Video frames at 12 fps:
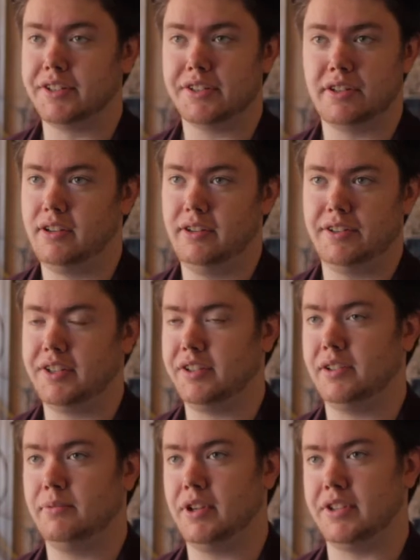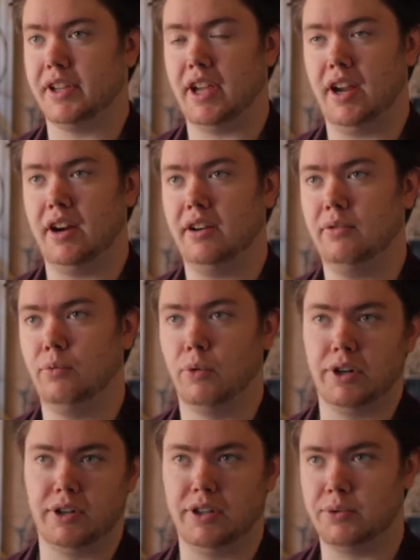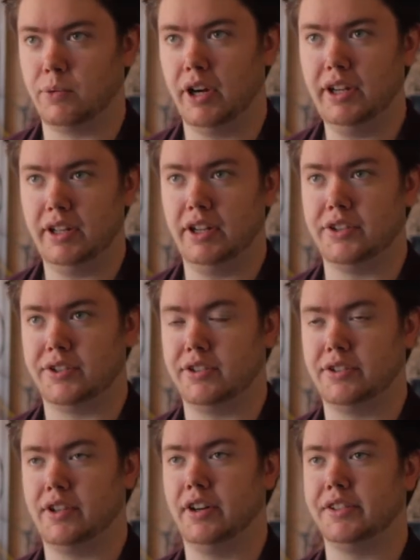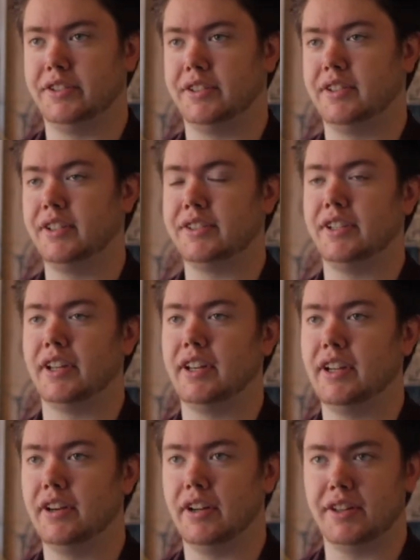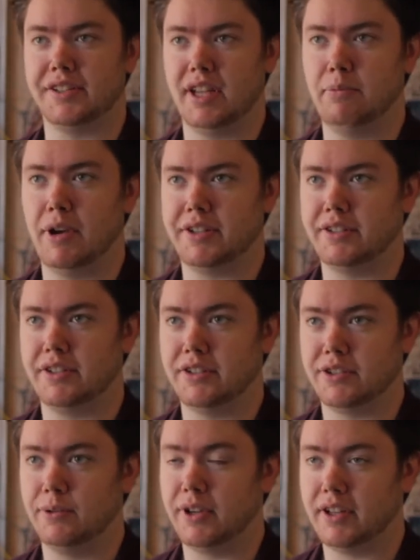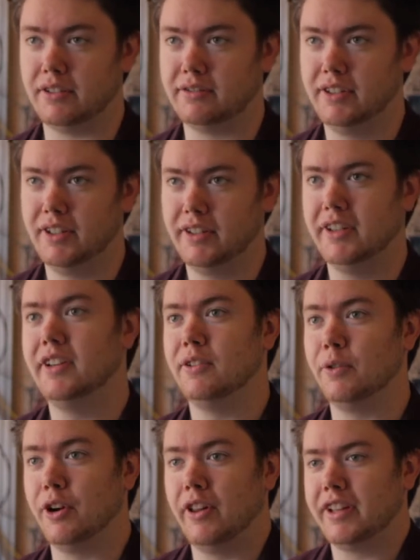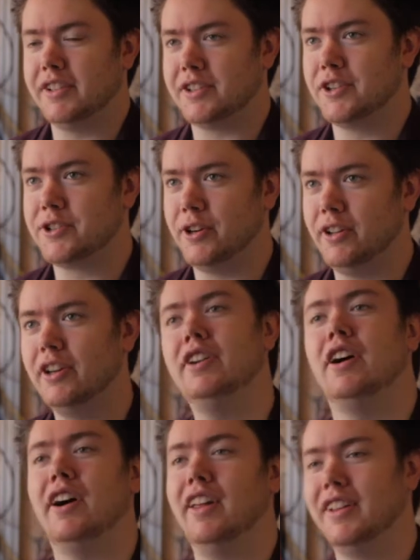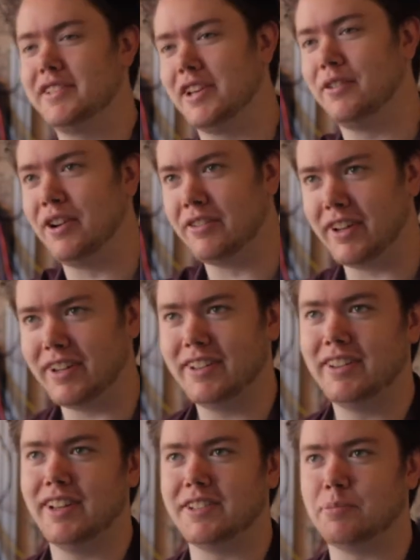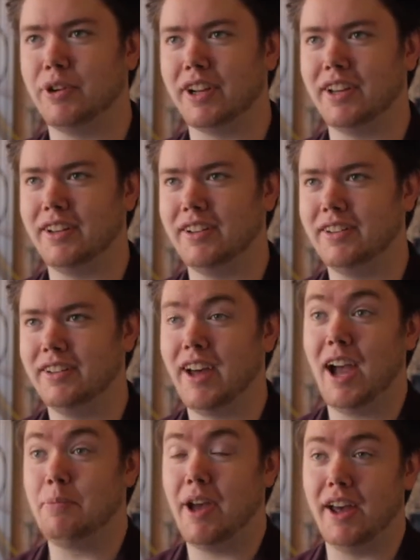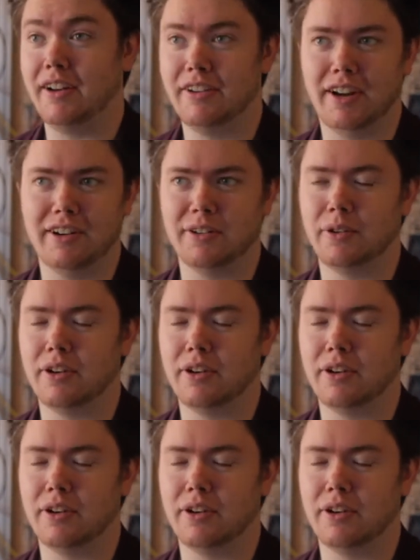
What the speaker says: system doesn't care what is what, it just, as long as it's listening and hearing the same messages. So we don't like this controller, all right, let's get rid of it. Let's bring in the iPad, right, or